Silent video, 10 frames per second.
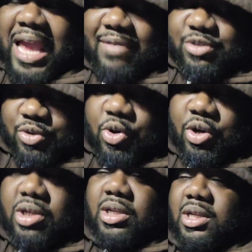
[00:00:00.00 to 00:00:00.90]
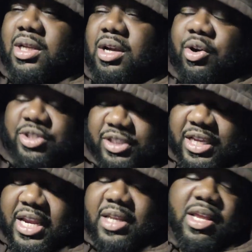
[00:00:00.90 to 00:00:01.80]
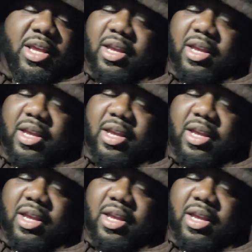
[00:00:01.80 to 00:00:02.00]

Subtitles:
to have saw or seen.